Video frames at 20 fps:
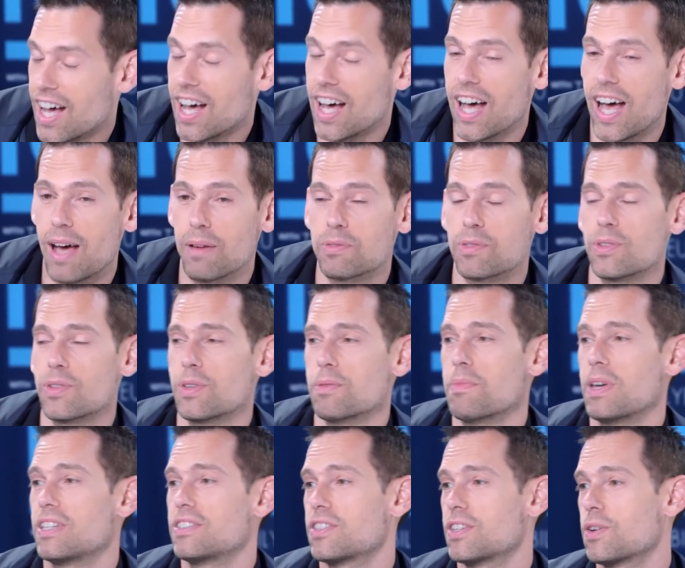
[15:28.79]
Absolutely
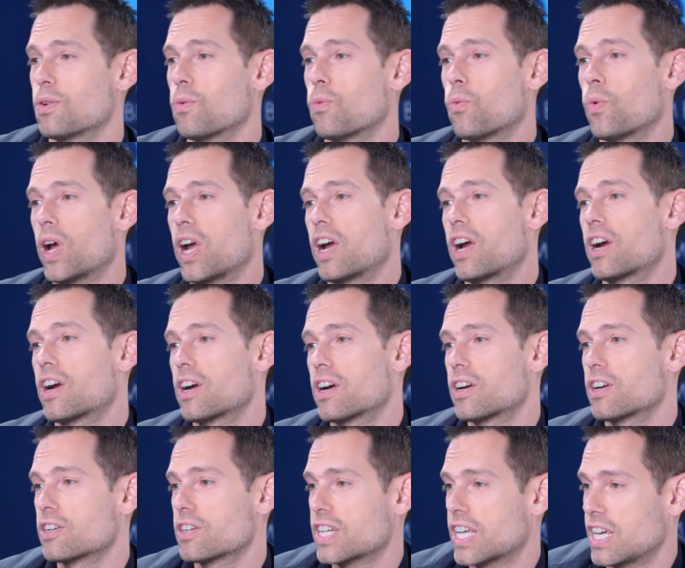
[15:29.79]
amazing.
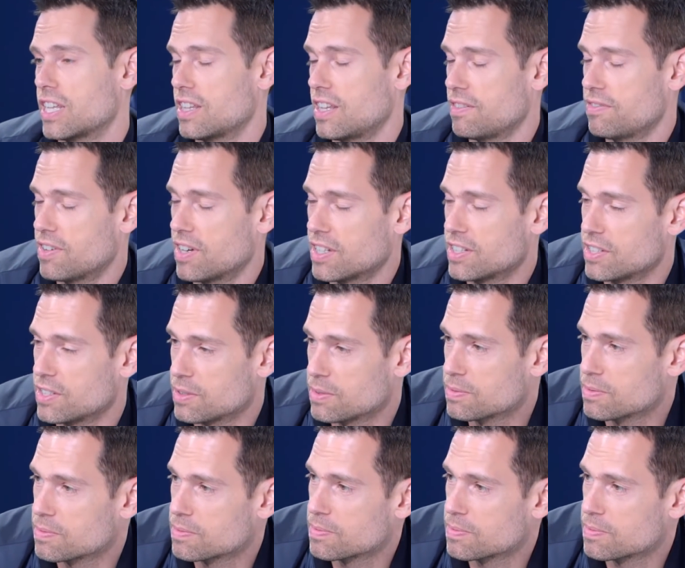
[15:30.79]
Where can they find you?